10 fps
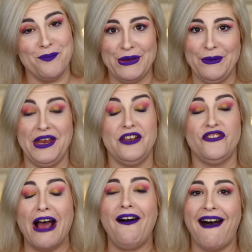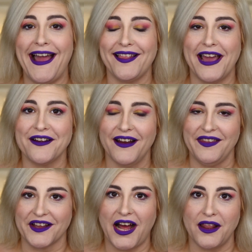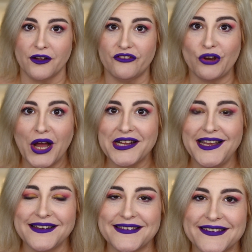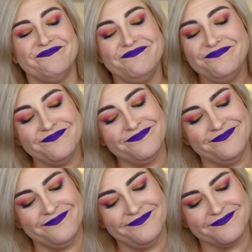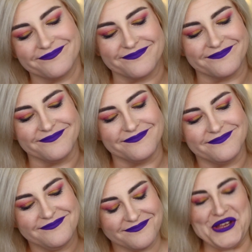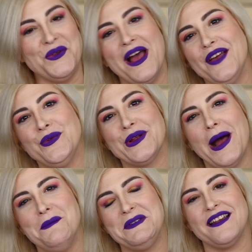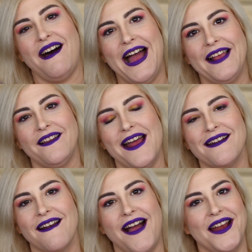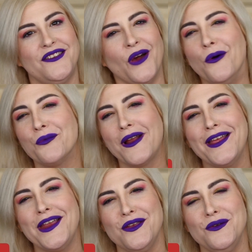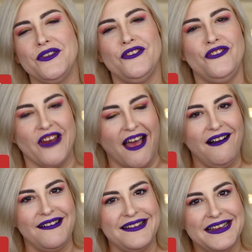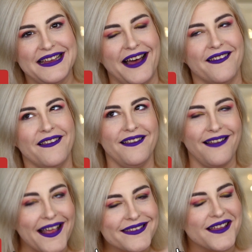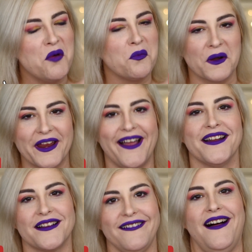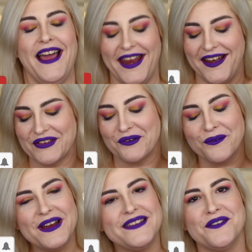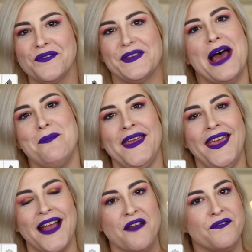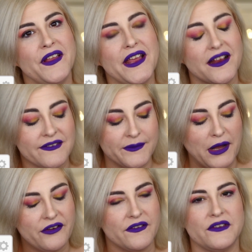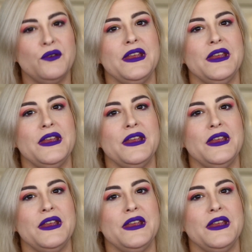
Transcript: Beauty Gel Eyeliner in the color Chocolate. You guys, when it comes to eyeliner, I don't really use gel unless I'm working on a client. The reason for that being, I feel like it smudges too